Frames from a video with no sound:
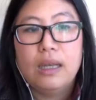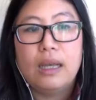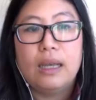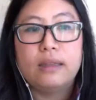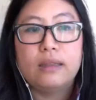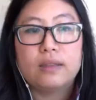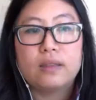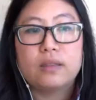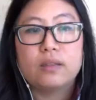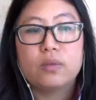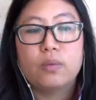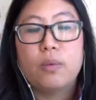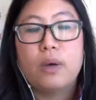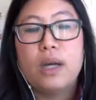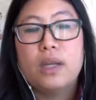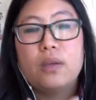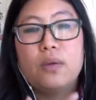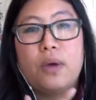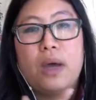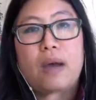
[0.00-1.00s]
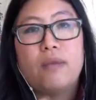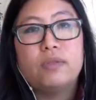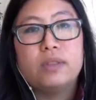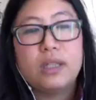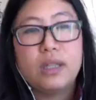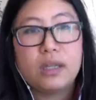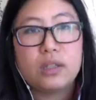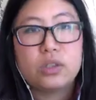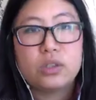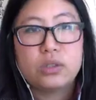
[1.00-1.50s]
And this is why you have
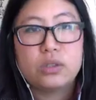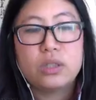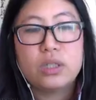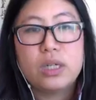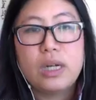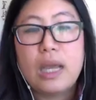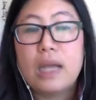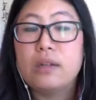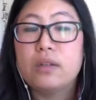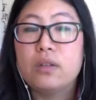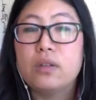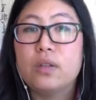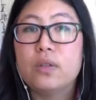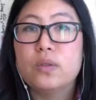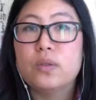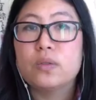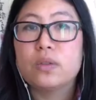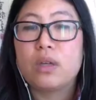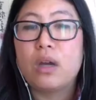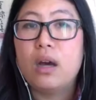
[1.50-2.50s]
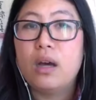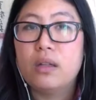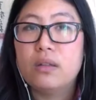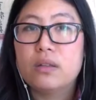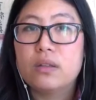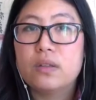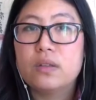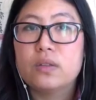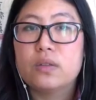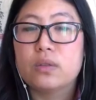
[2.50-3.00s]
texture and you use
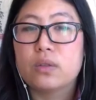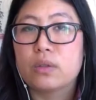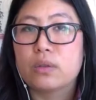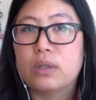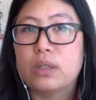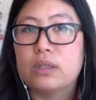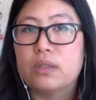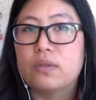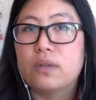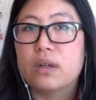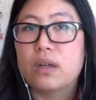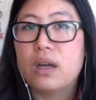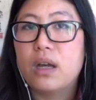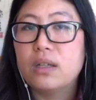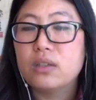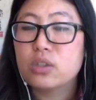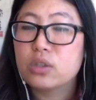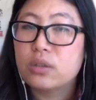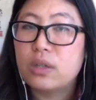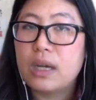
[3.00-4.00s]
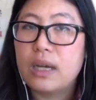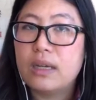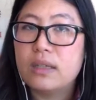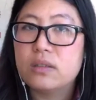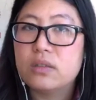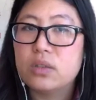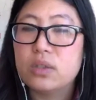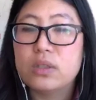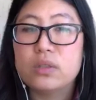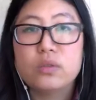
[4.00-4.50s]
colors to create different
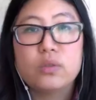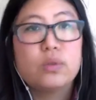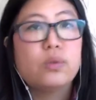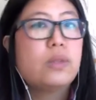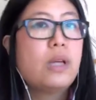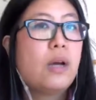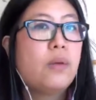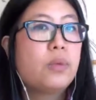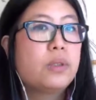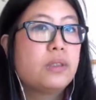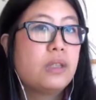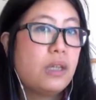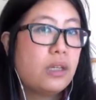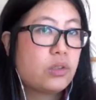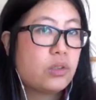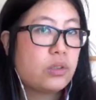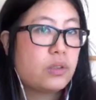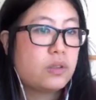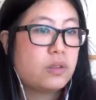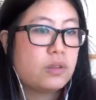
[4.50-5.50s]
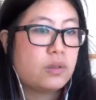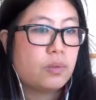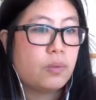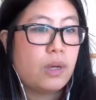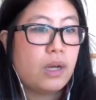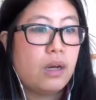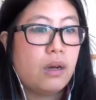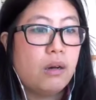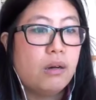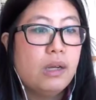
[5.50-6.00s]
contrasts. You can do that with textures as
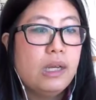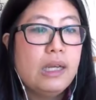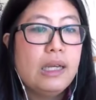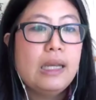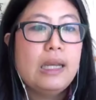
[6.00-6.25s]
well.